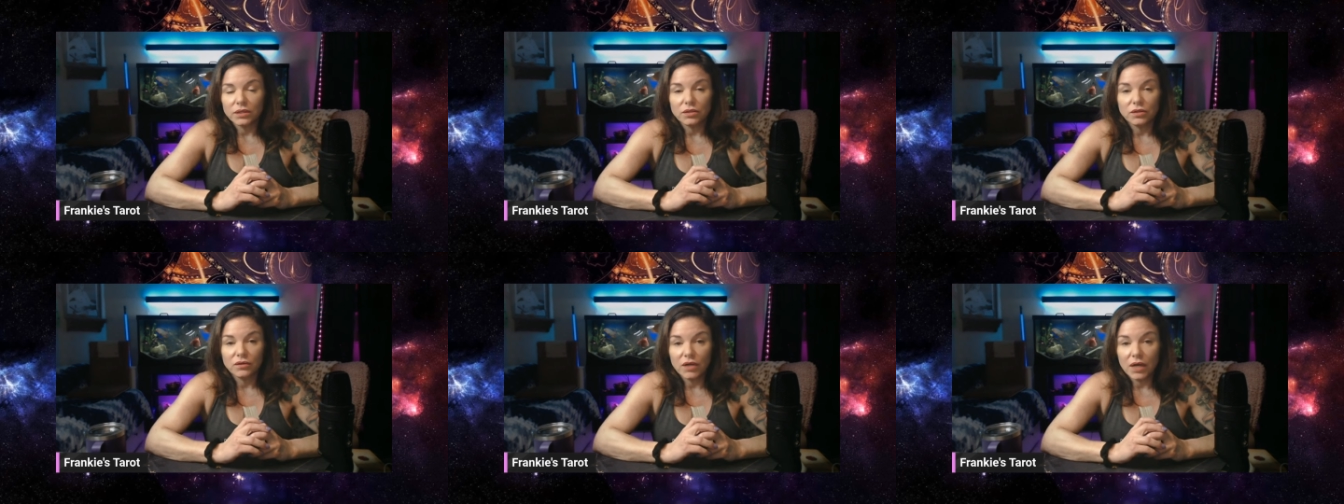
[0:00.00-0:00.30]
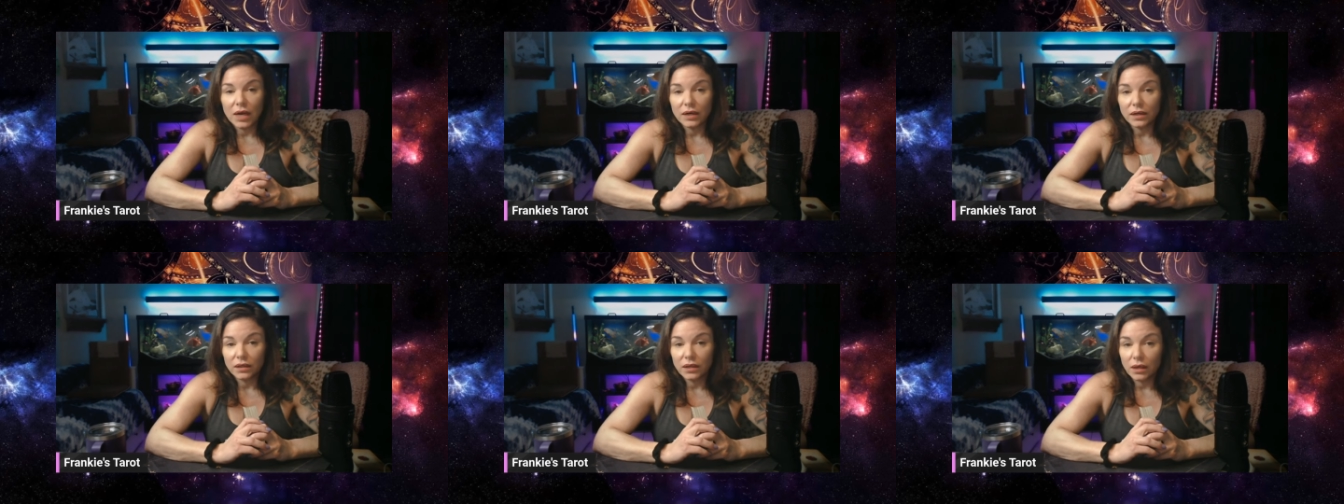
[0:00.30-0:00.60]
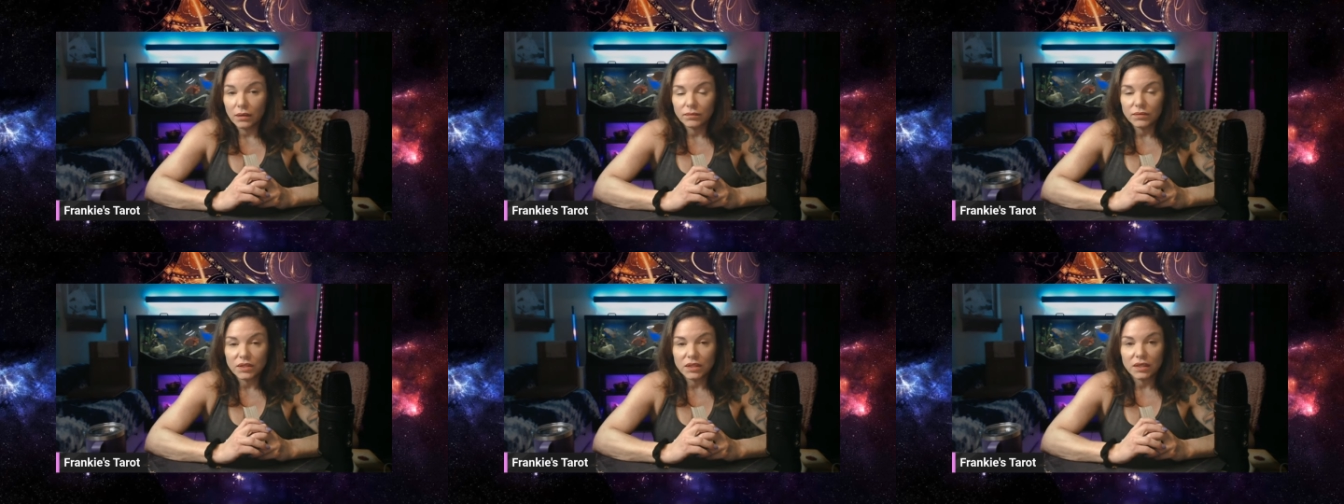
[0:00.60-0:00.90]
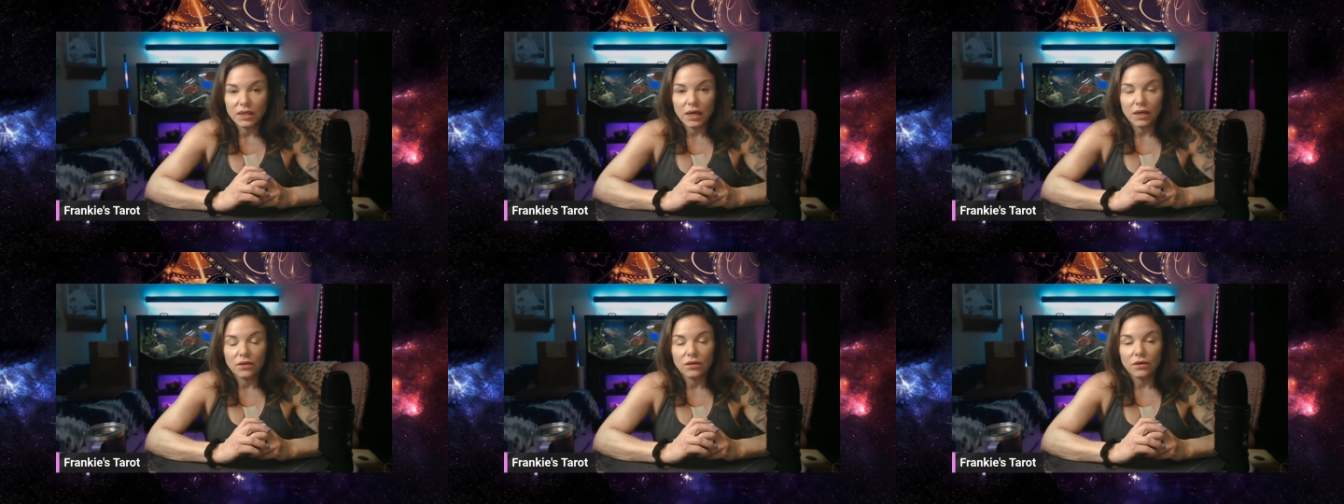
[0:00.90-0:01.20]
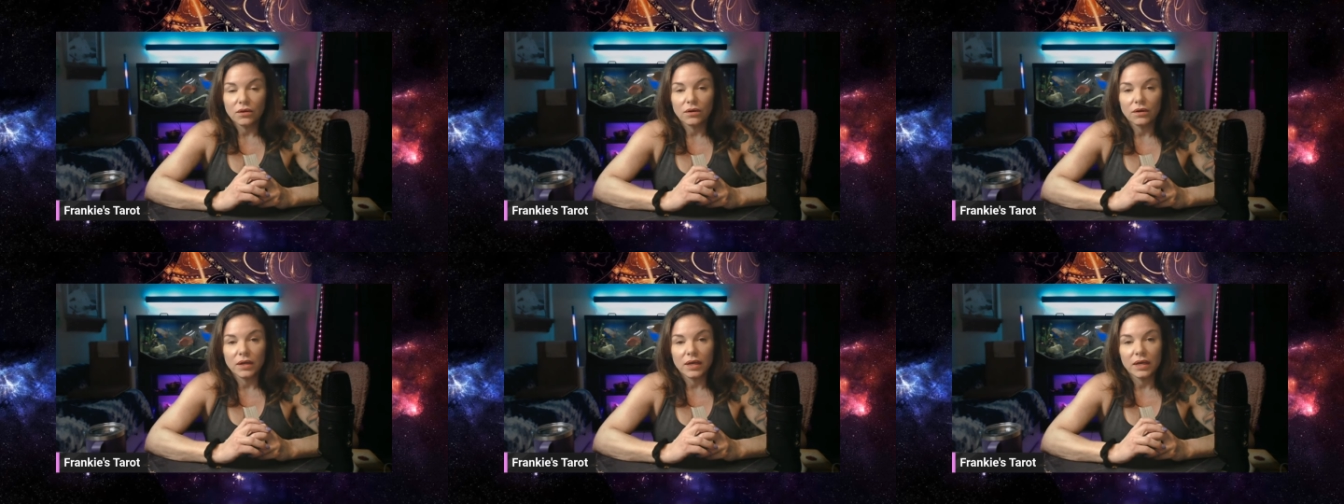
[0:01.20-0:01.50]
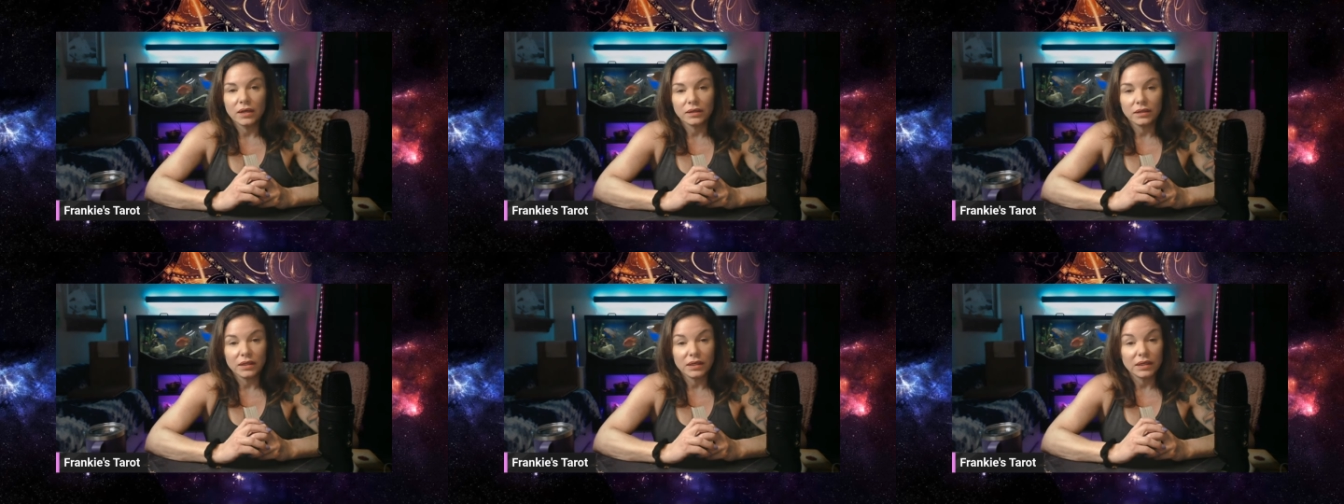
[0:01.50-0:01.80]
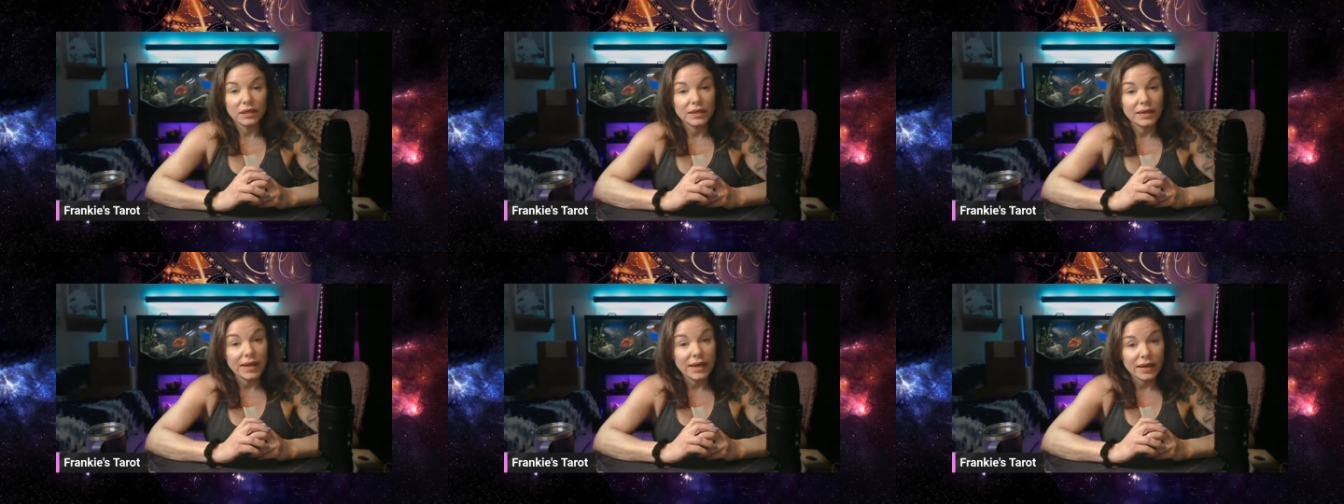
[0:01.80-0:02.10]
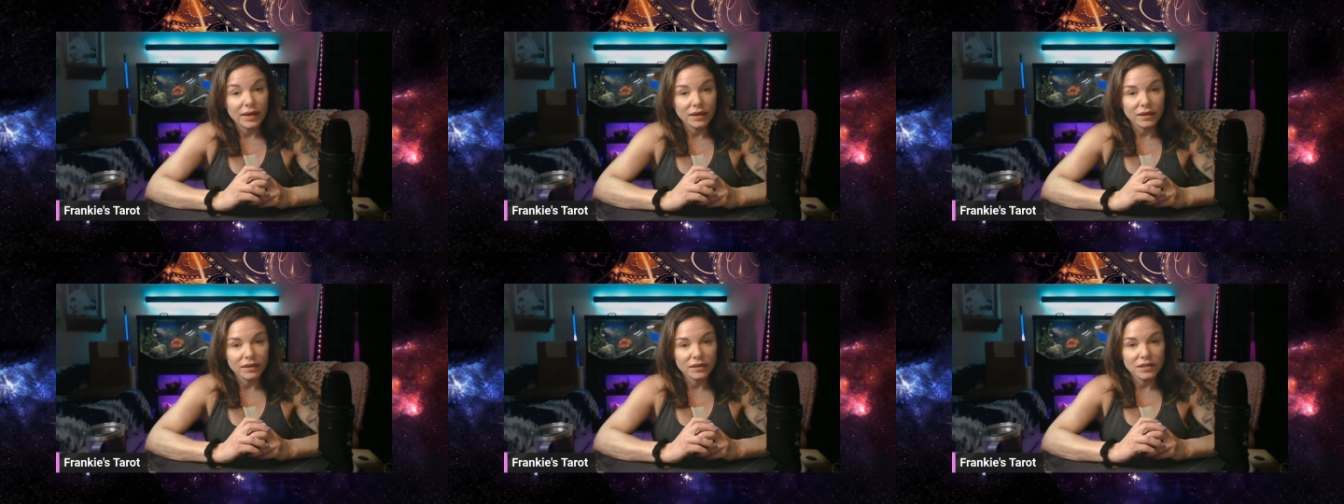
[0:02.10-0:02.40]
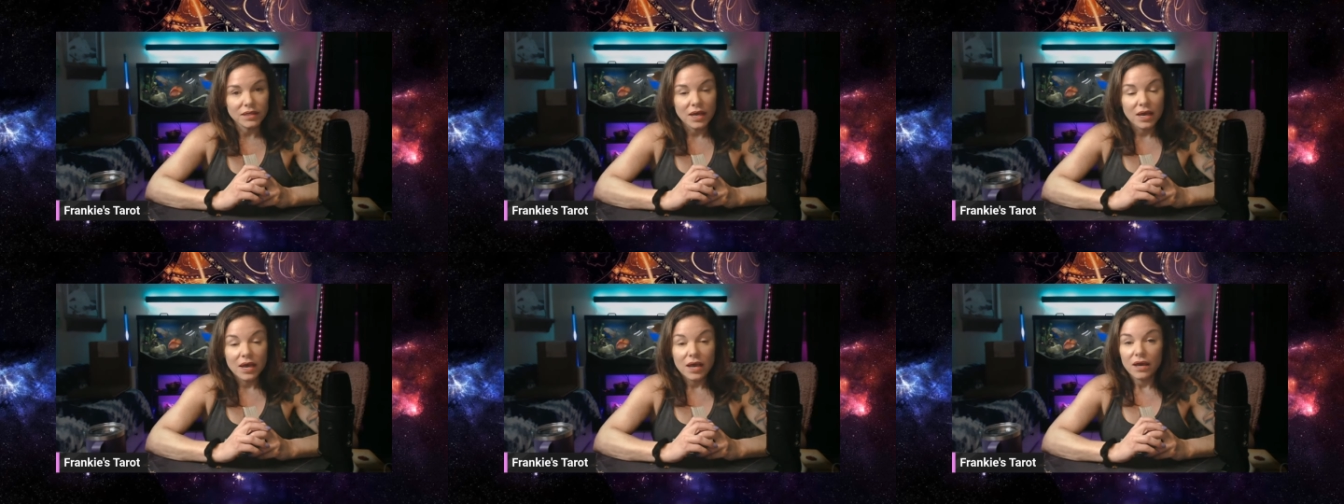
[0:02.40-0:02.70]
to kind of come together and connect